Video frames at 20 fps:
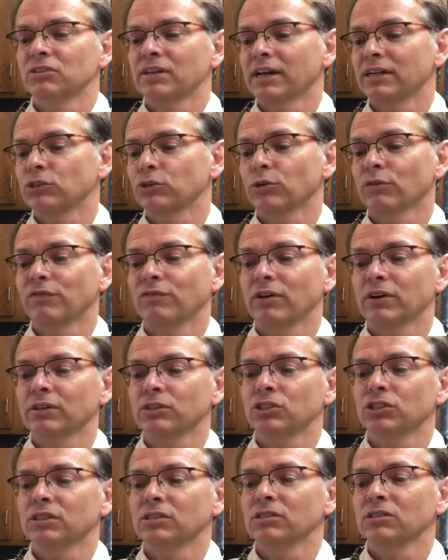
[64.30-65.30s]
natural
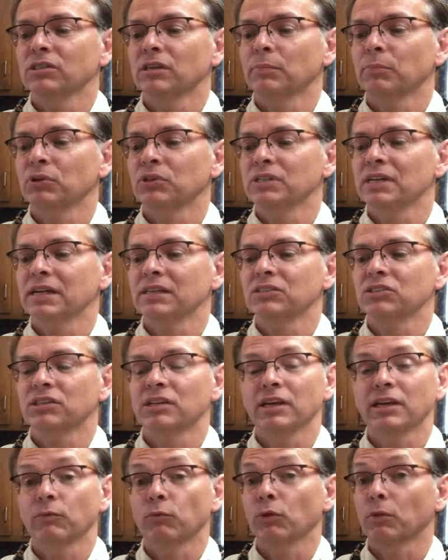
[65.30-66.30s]
functions, and protects
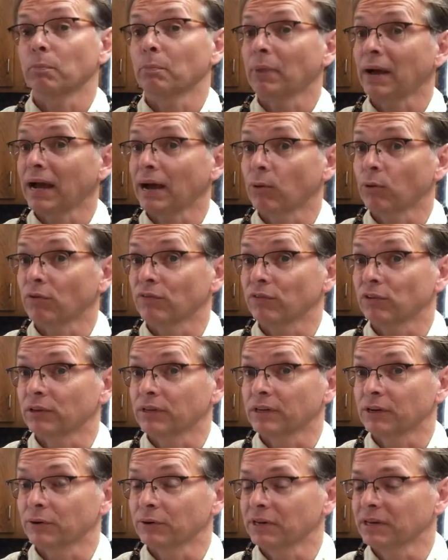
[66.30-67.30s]
skin with powerful
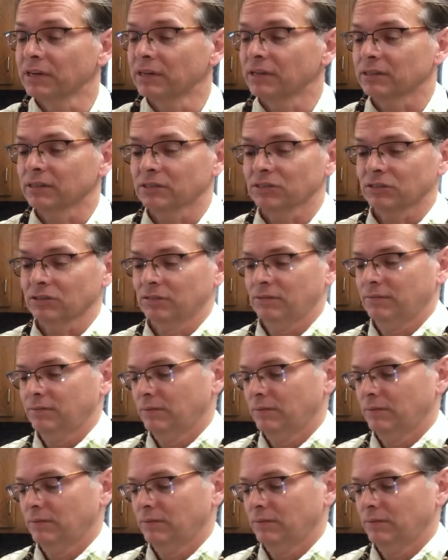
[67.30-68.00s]
ingredients.